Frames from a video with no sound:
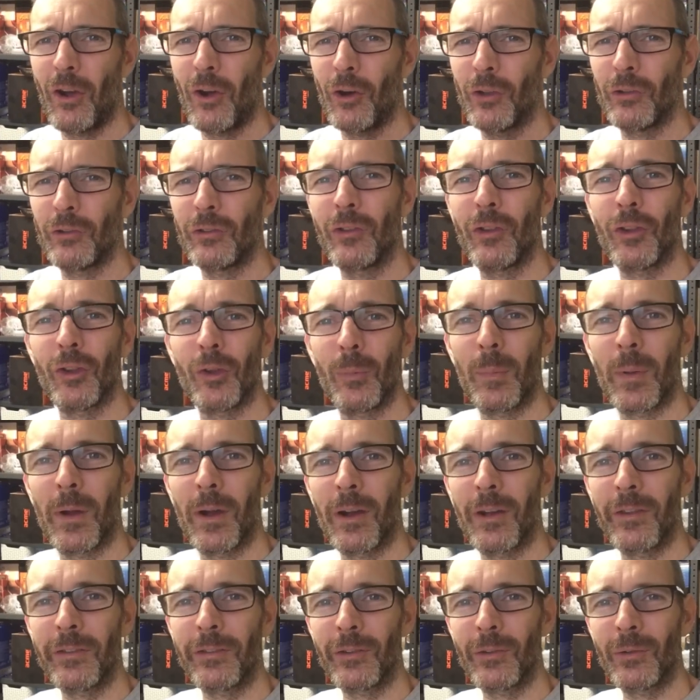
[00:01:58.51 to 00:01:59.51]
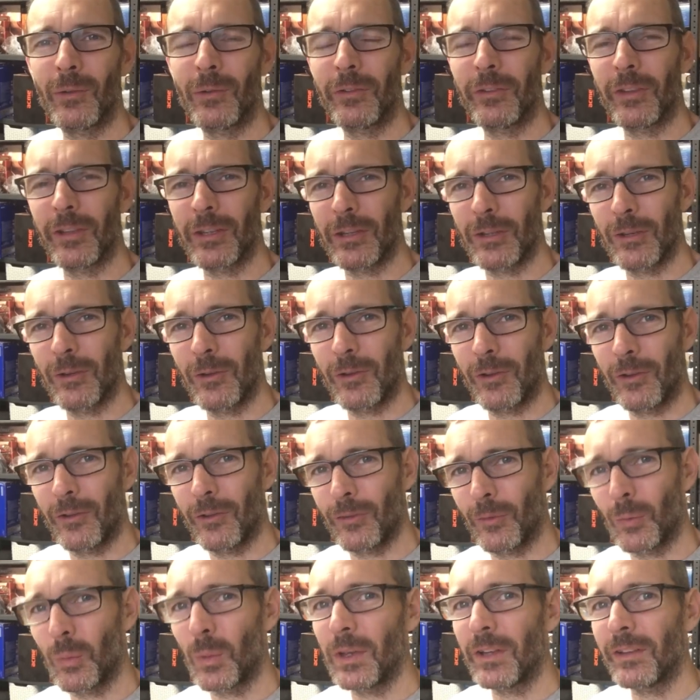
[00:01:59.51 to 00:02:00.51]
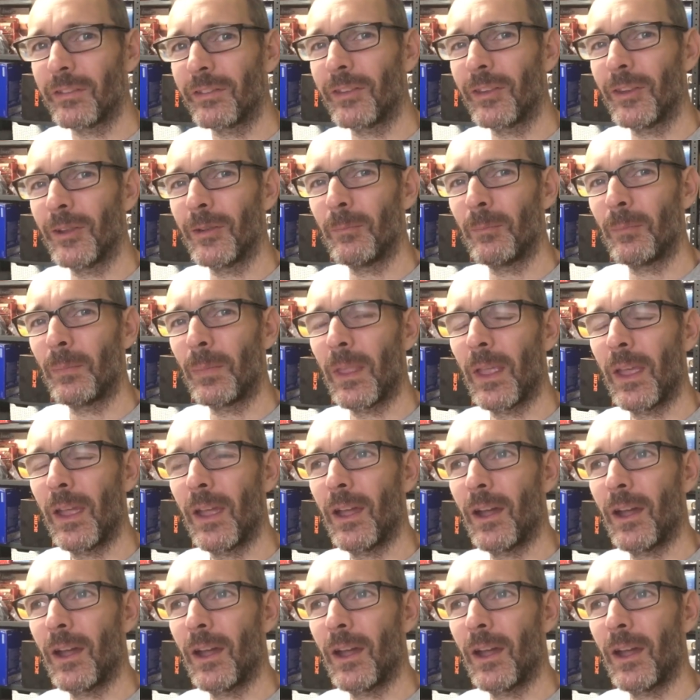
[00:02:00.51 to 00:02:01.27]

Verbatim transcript: on two parcels, so you switch them.